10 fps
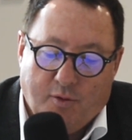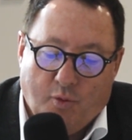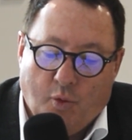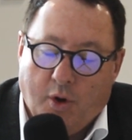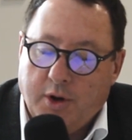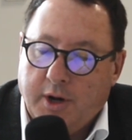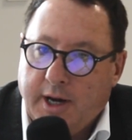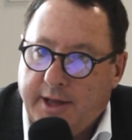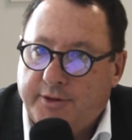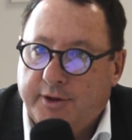what
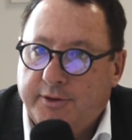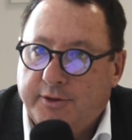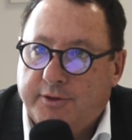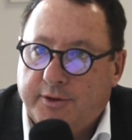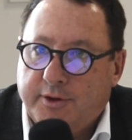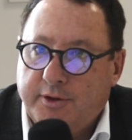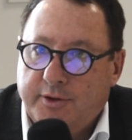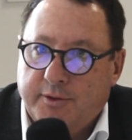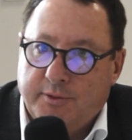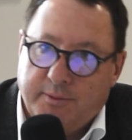lessons can
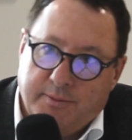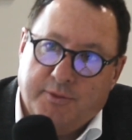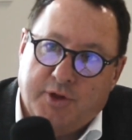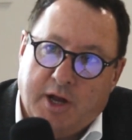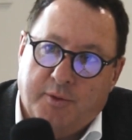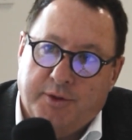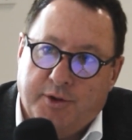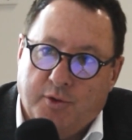you share with the